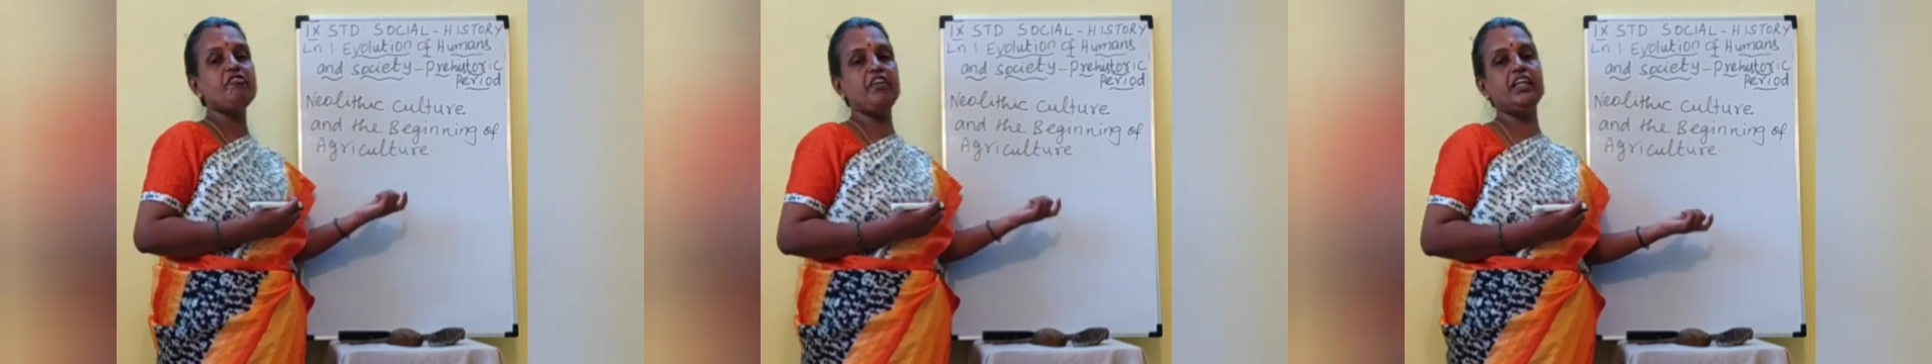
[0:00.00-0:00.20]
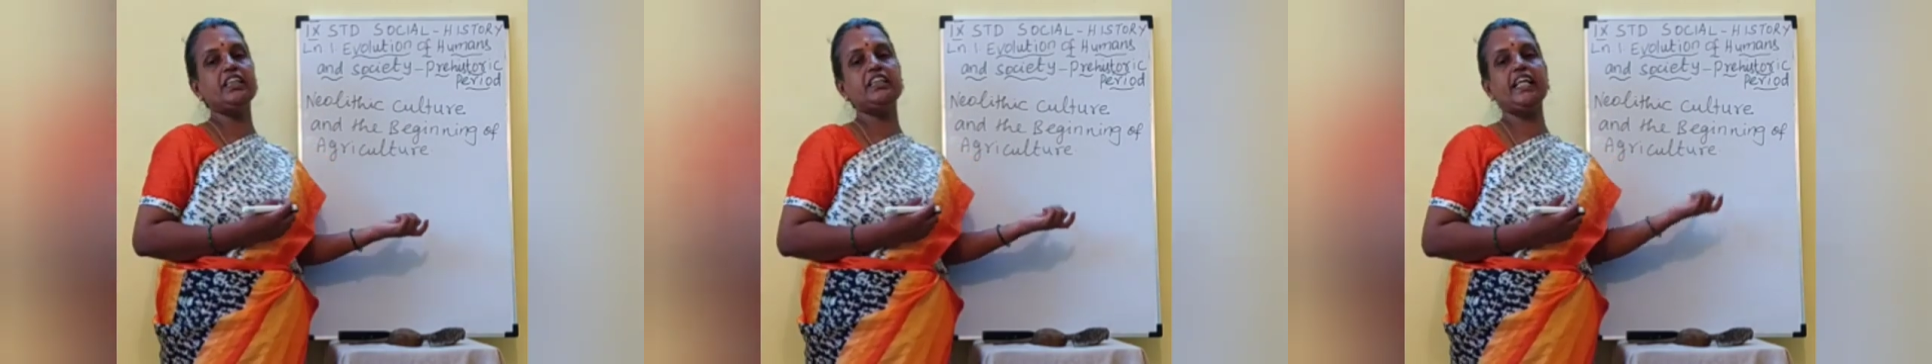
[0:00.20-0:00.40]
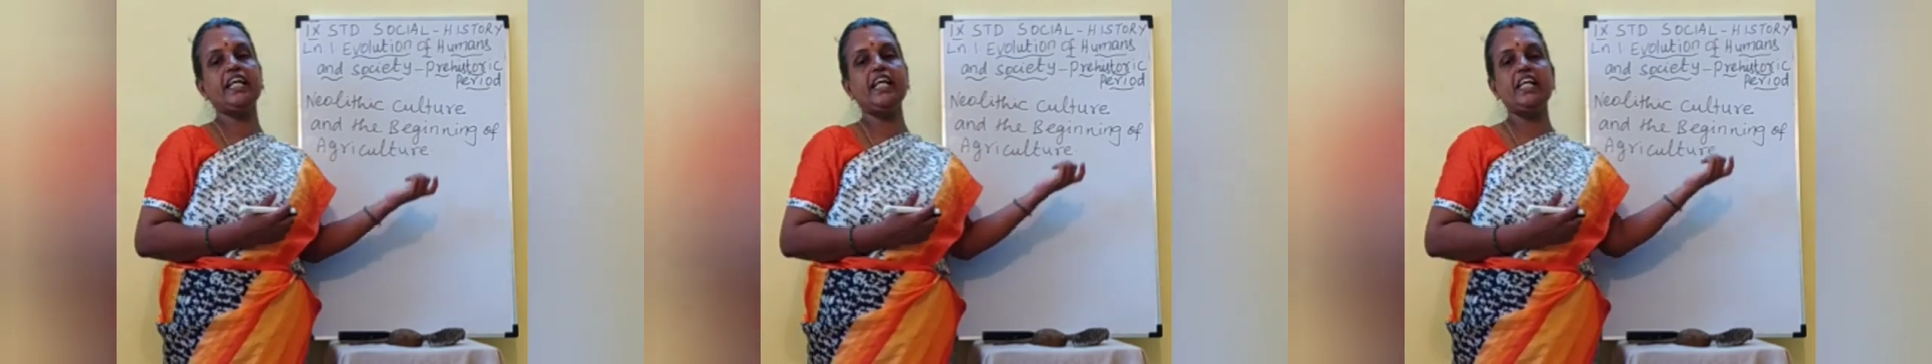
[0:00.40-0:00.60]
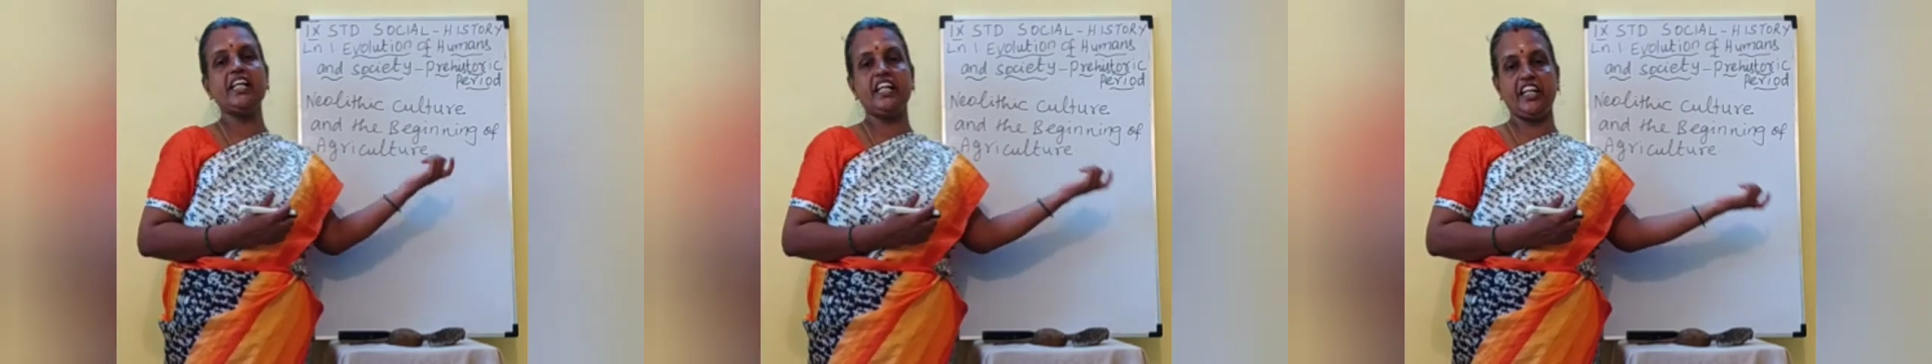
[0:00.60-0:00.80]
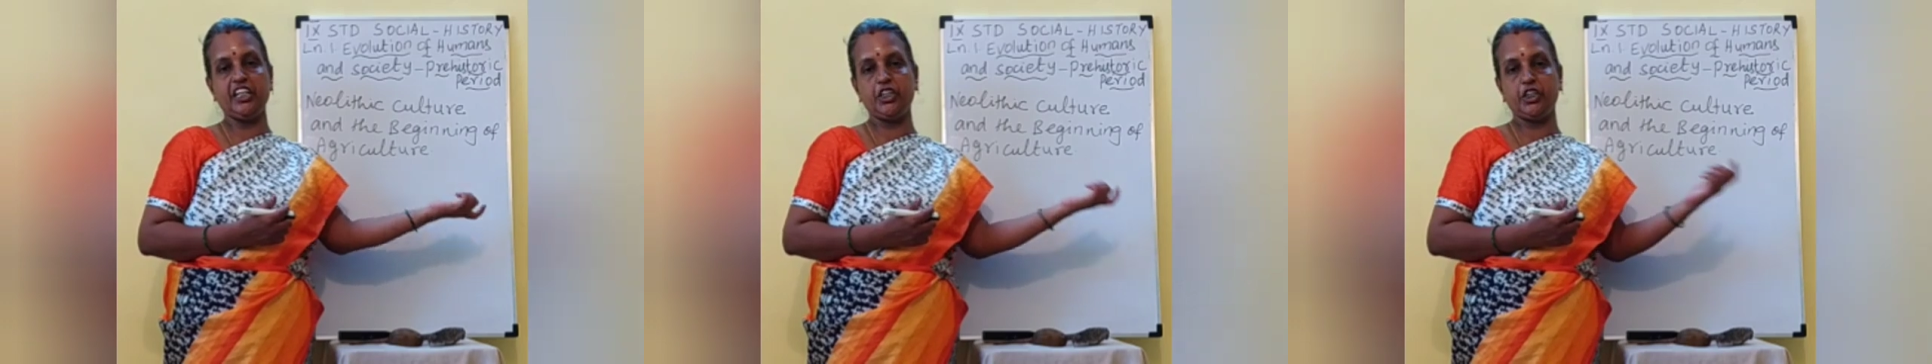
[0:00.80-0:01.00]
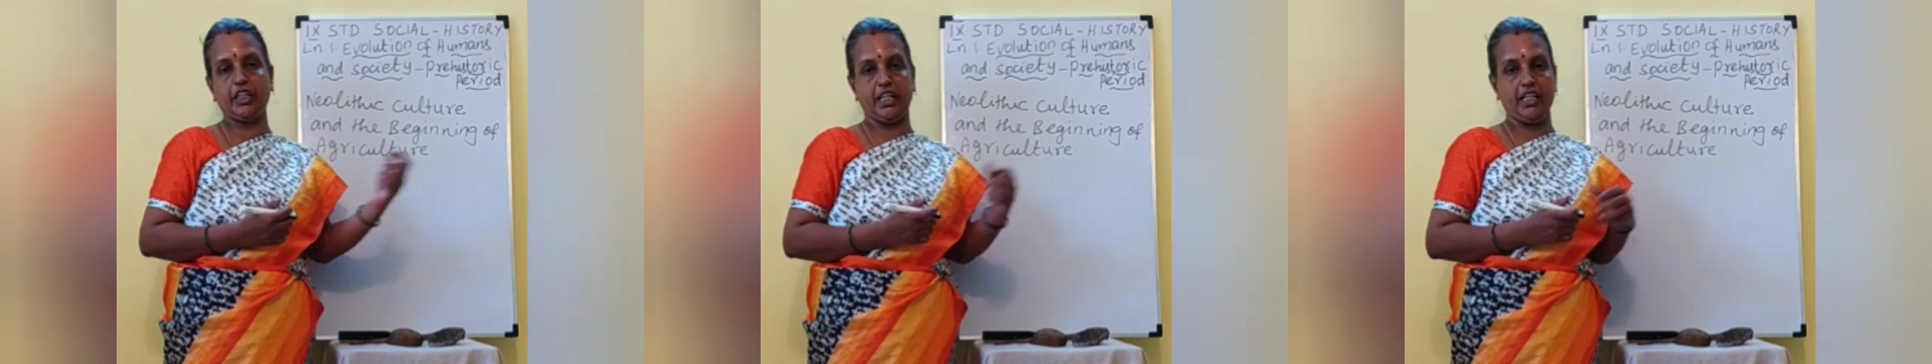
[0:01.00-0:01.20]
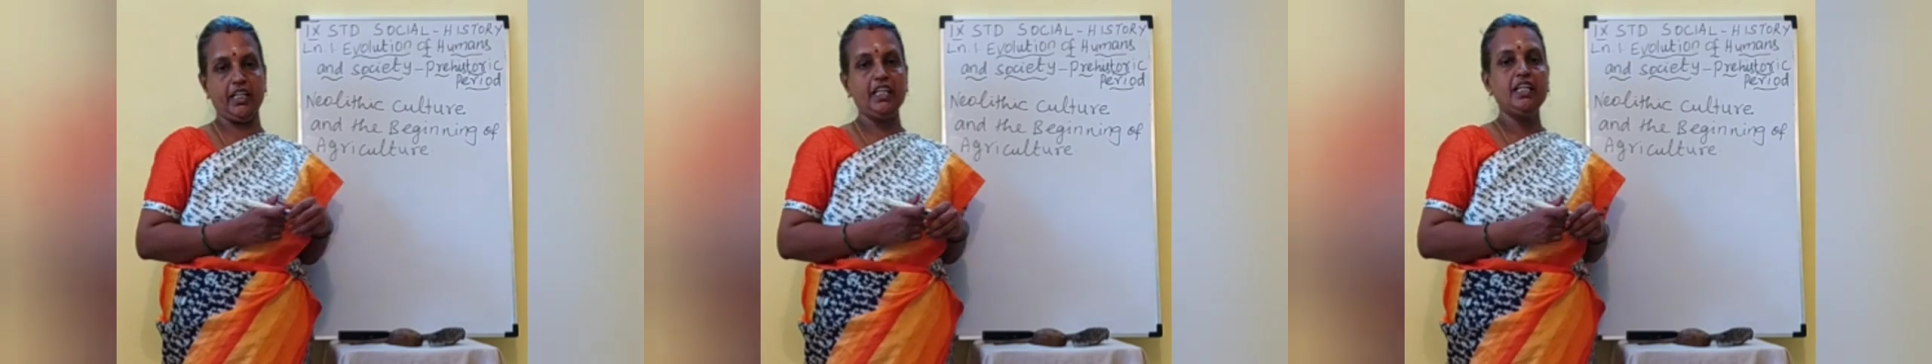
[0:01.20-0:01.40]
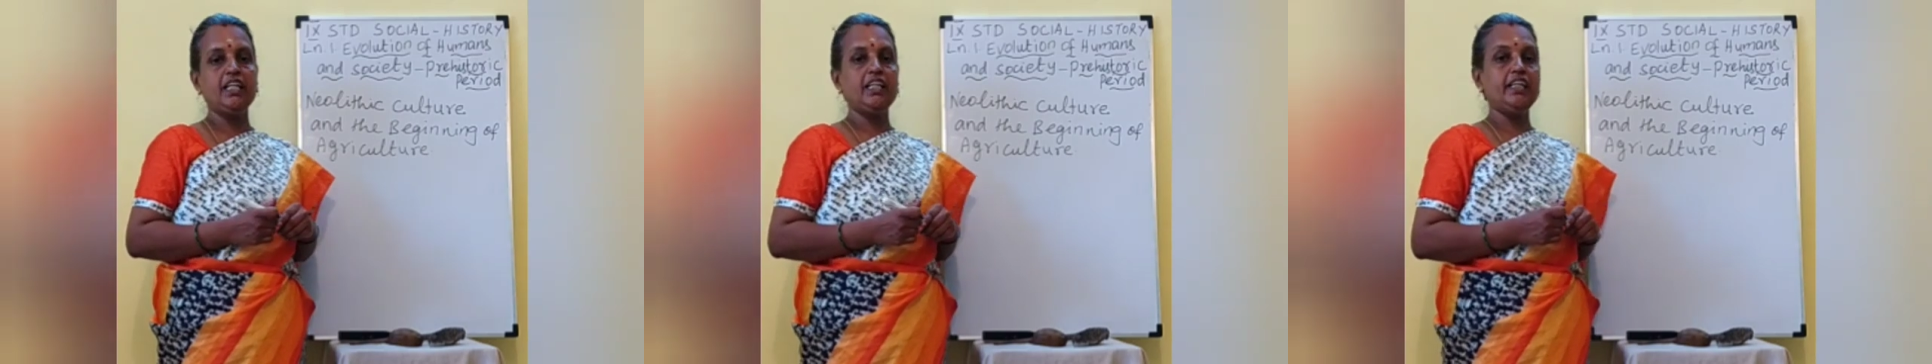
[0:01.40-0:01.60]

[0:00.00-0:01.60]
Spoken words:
fertile region,